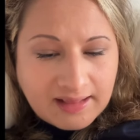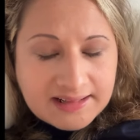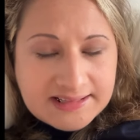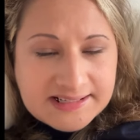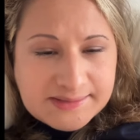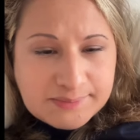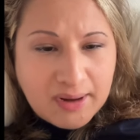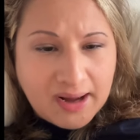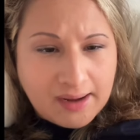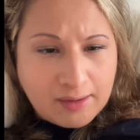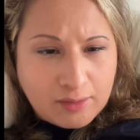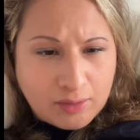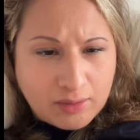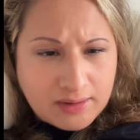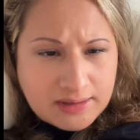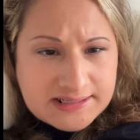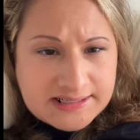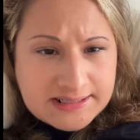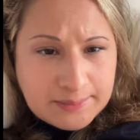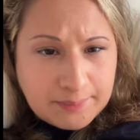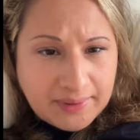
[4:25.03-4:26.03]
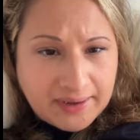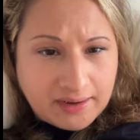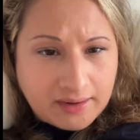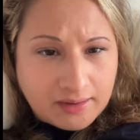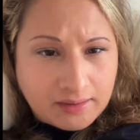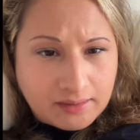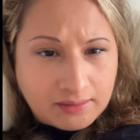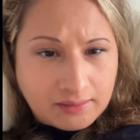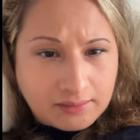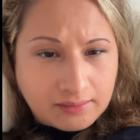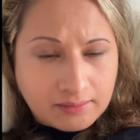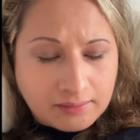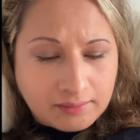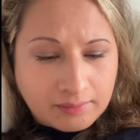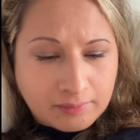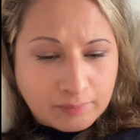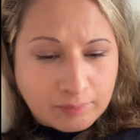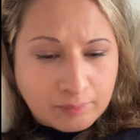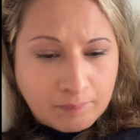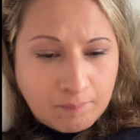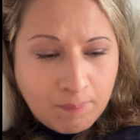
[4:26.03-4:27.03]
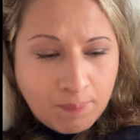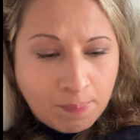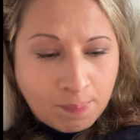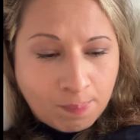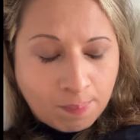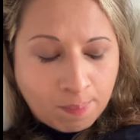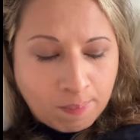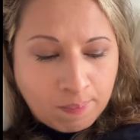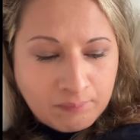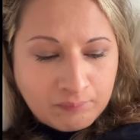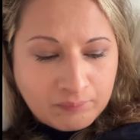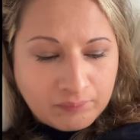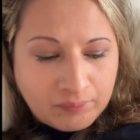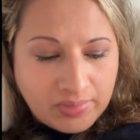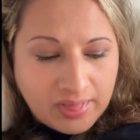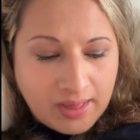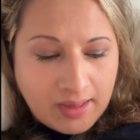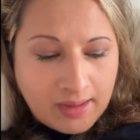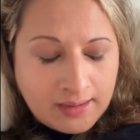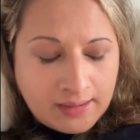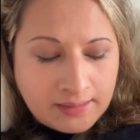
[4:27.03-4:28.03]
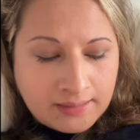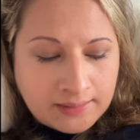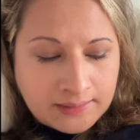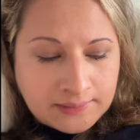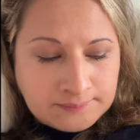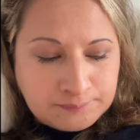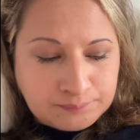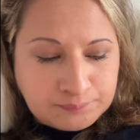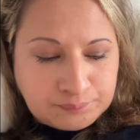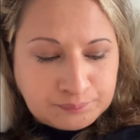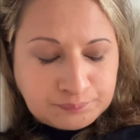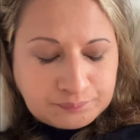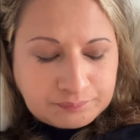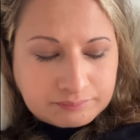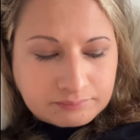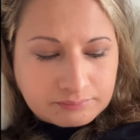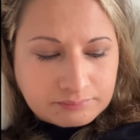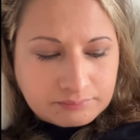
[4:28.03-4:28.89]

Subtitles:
That's my cross to bear. And